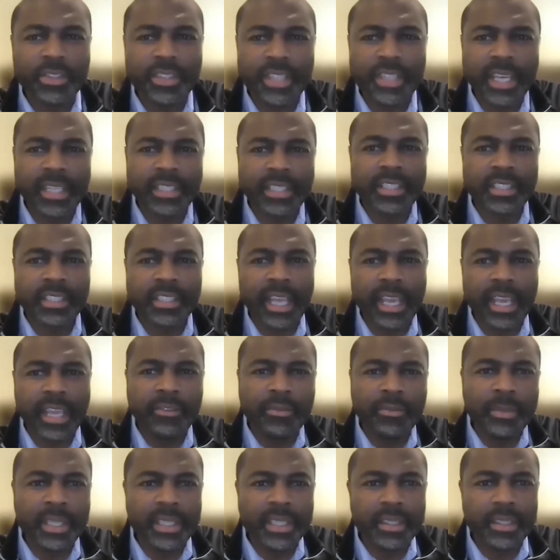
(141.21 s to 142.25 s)
said
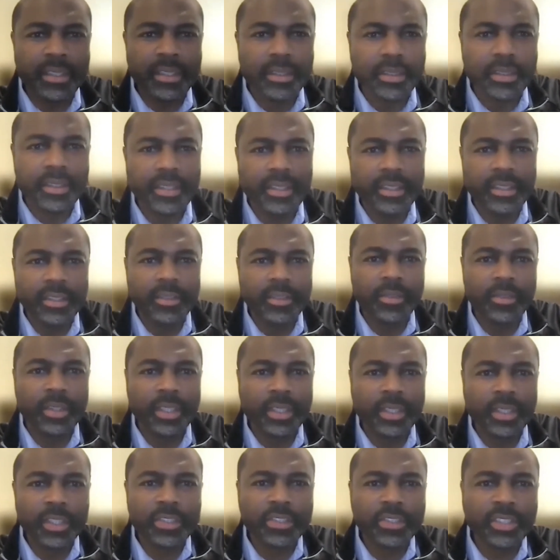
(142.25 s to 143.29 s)
enslavement?
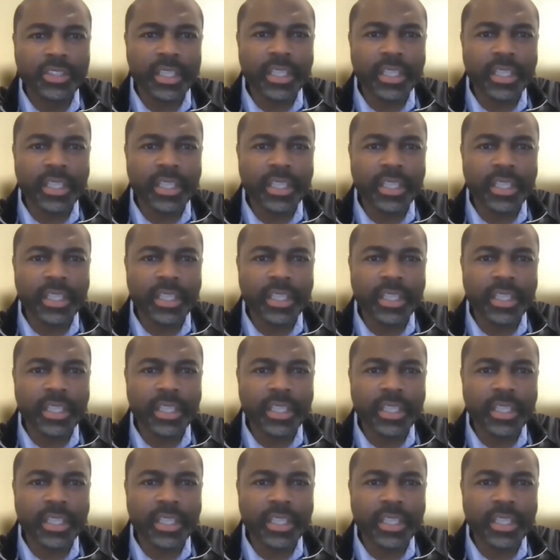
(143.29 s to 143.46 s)
What, what you say?